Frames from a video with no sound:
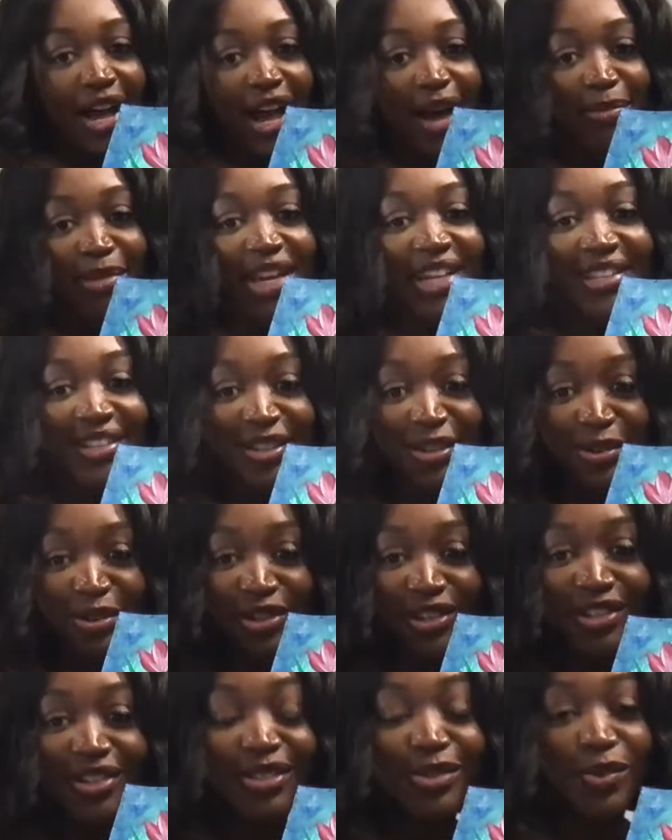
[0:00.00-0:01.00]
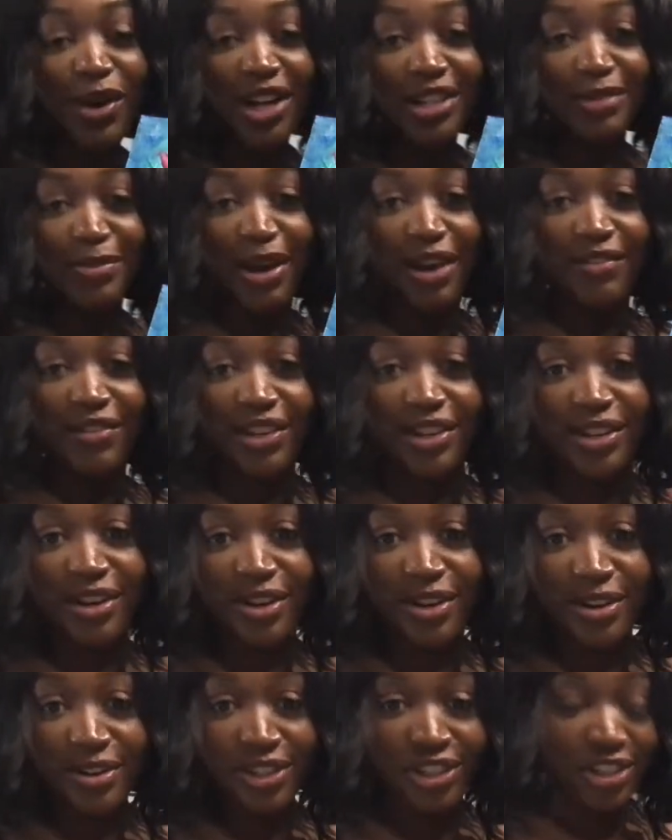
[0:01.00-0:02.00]
I'm guessing you just watched my
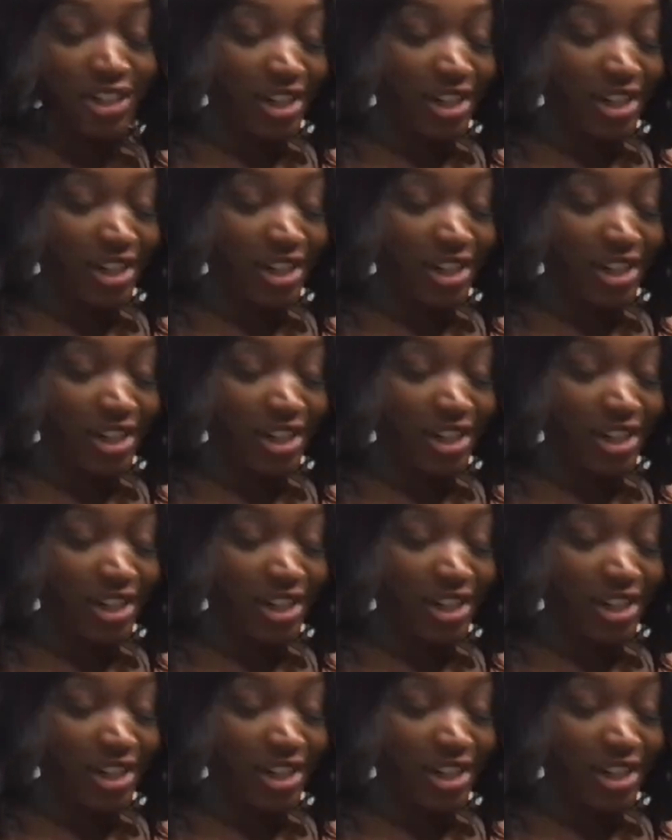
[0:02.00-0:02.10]
video,